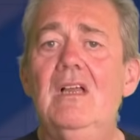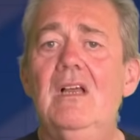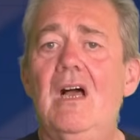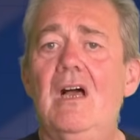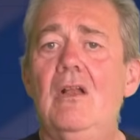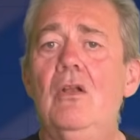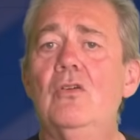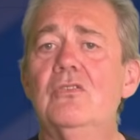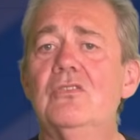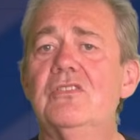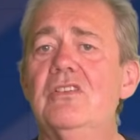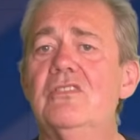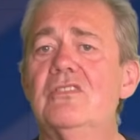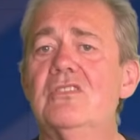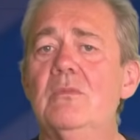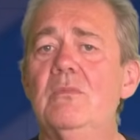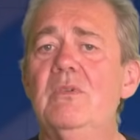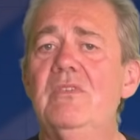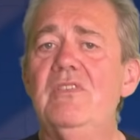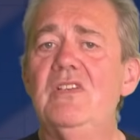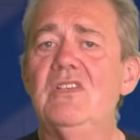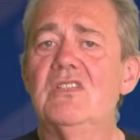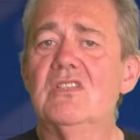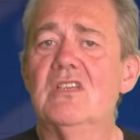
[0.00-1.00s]
I looked at some
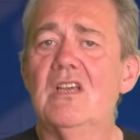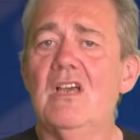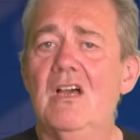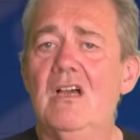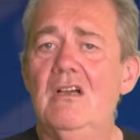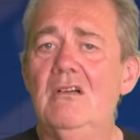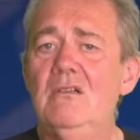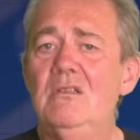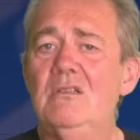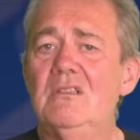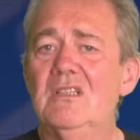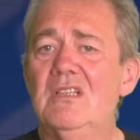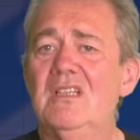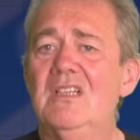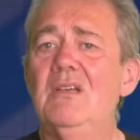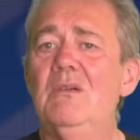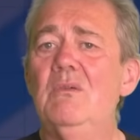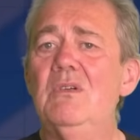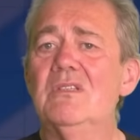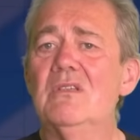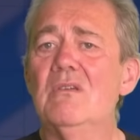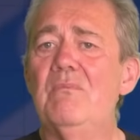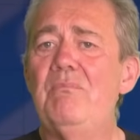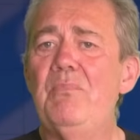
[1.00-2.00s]
of his code and
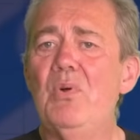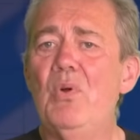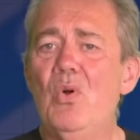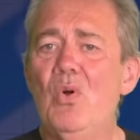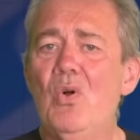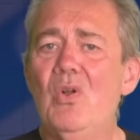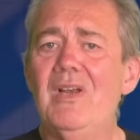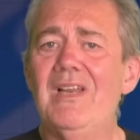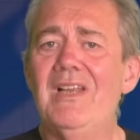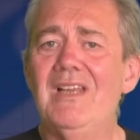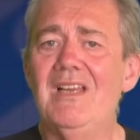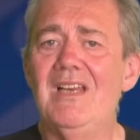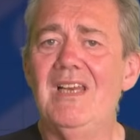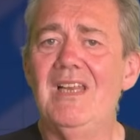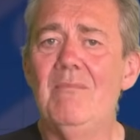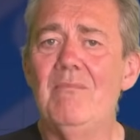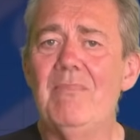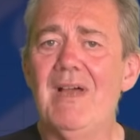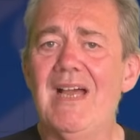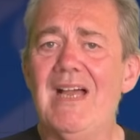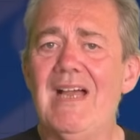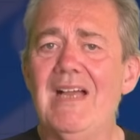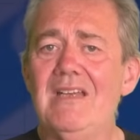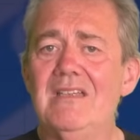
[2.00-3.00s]
it was appallingly
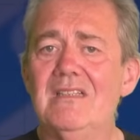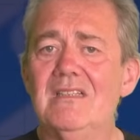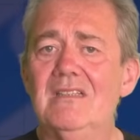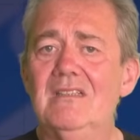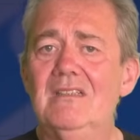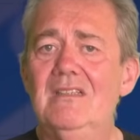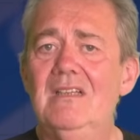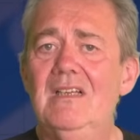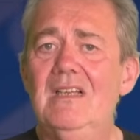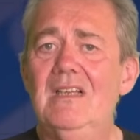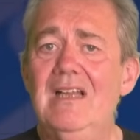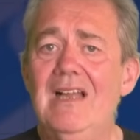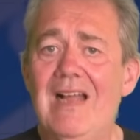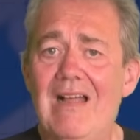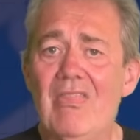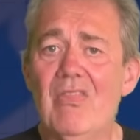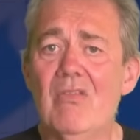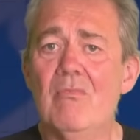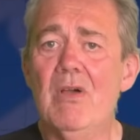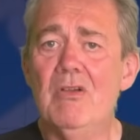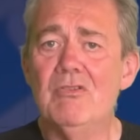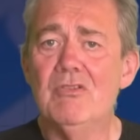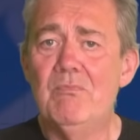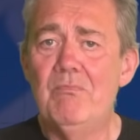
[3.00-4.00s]
bad, at
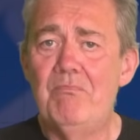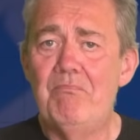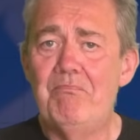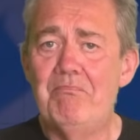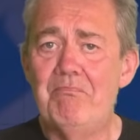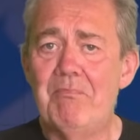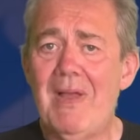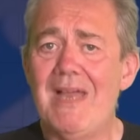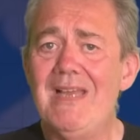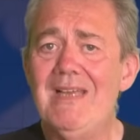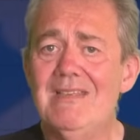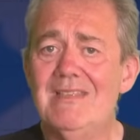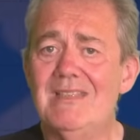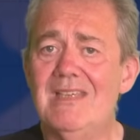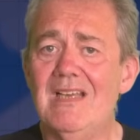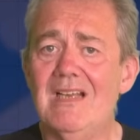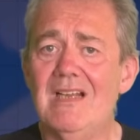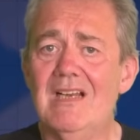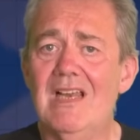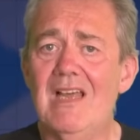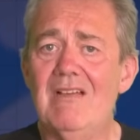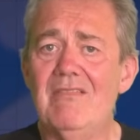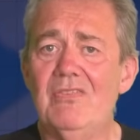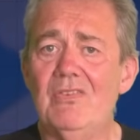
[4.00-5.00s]
the most
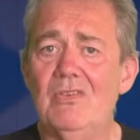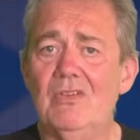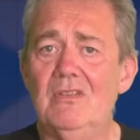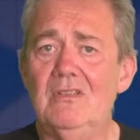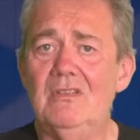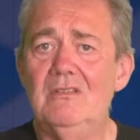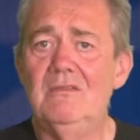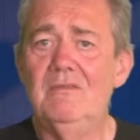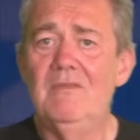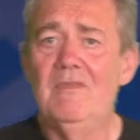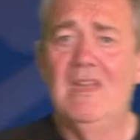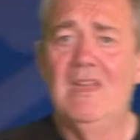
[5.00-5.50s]
basic level.